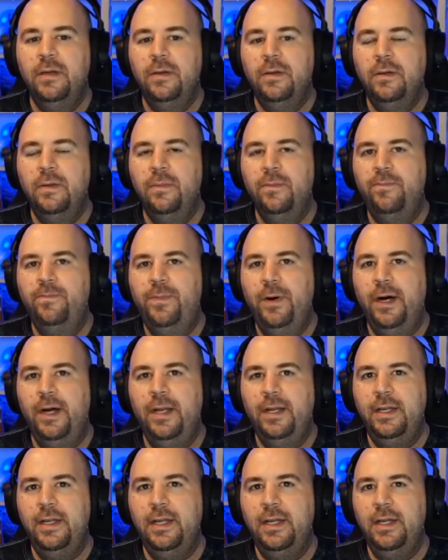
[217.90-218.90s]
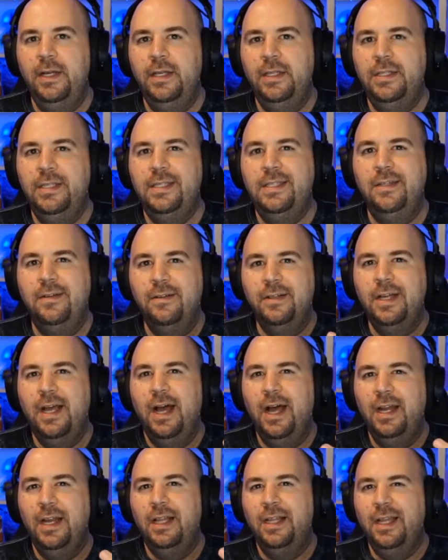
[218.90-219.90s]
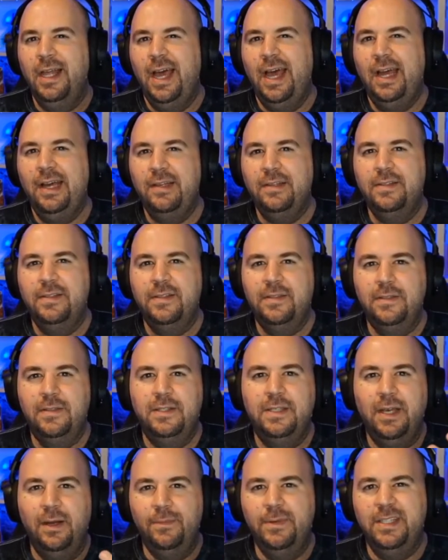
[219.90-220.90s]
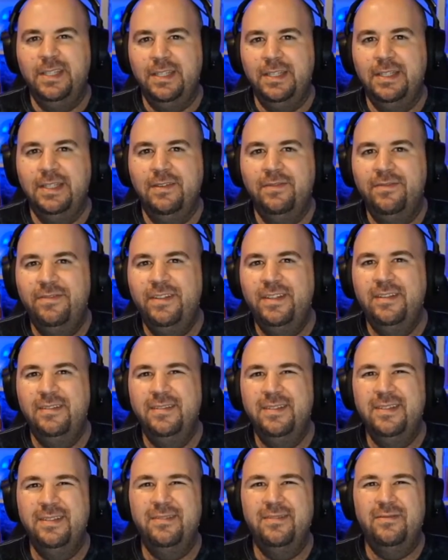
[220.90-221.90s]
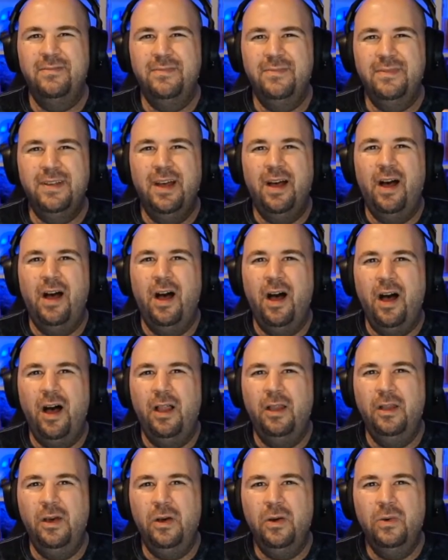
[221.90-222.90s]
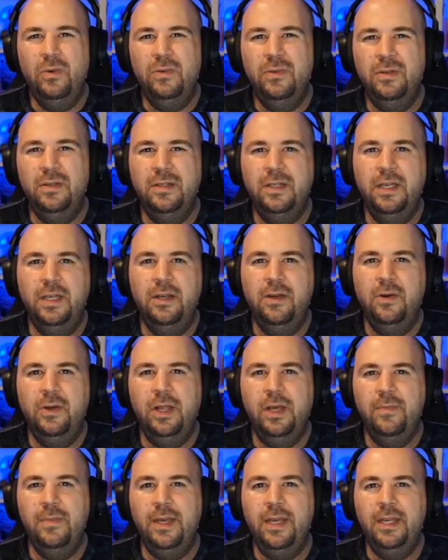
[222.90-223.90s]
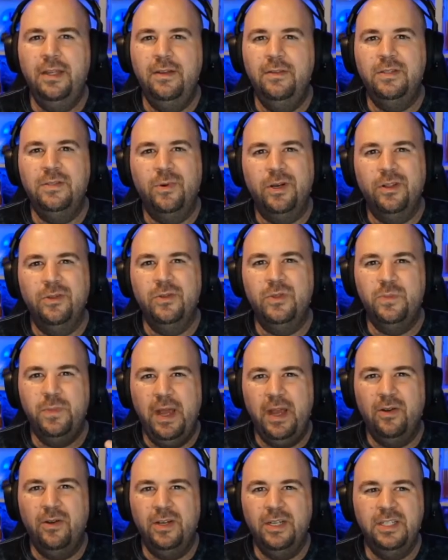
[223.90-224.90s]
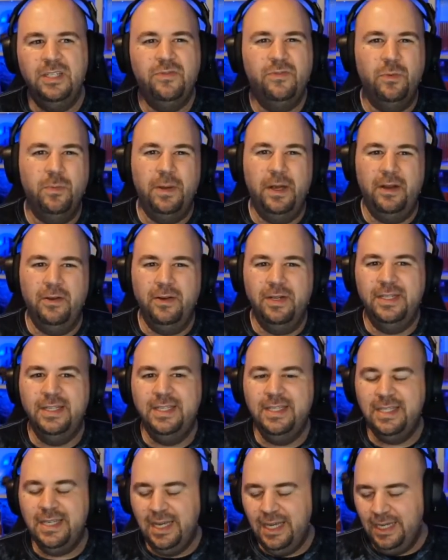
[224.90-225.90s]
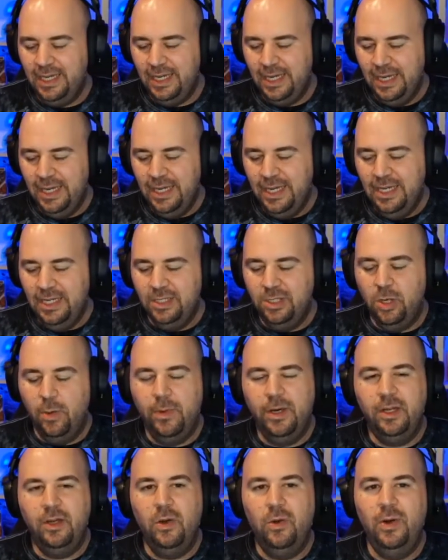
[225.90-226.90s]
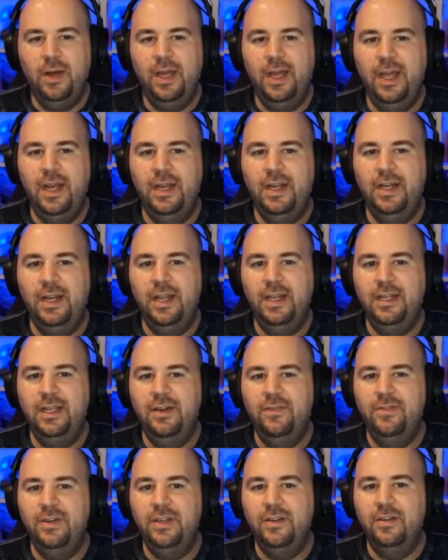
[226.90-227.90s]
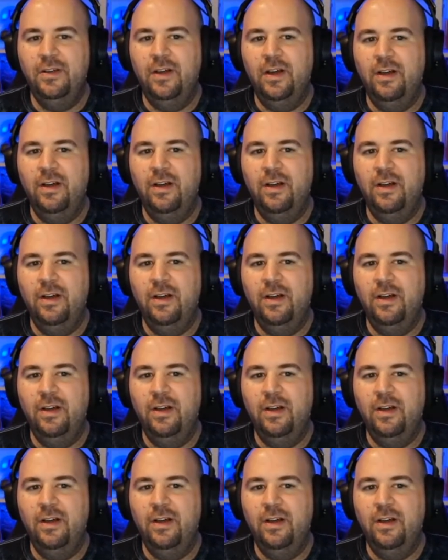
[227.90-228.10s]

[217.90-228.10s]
but it still kind of lacks substance. It feels hollow. You know what I mean? It's one of those parodies for parody's sake. So I'm going to go ahead and give it a